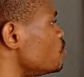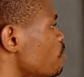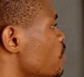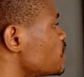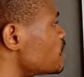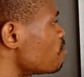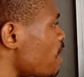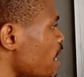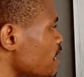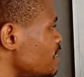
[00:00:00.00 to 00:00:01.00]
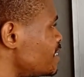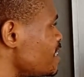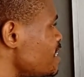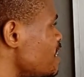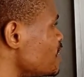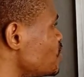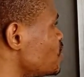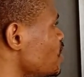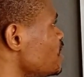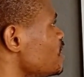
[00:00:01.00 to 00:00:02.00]
replacing by a
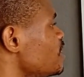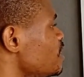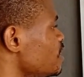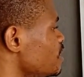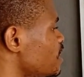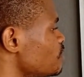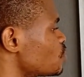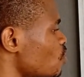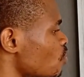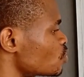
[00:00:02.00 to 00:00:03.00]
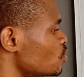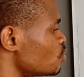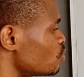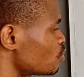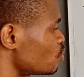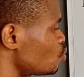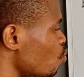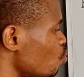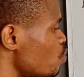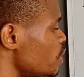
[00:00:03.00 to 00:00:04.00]
CH3 gives us
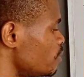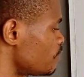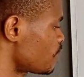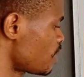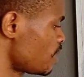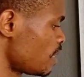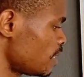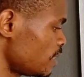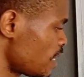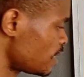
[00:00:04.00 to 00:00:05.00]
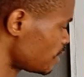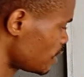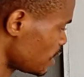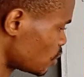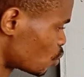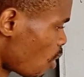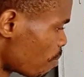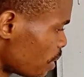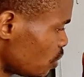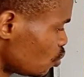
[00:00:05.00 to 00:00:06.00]
toluene, and then a
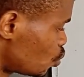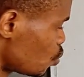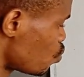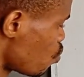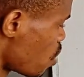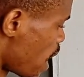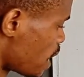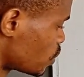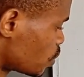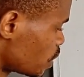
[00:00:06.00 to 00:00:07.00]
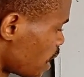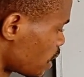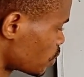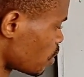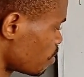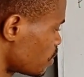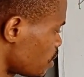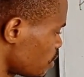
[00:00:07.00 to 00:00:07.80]
drop in two hydrogen atom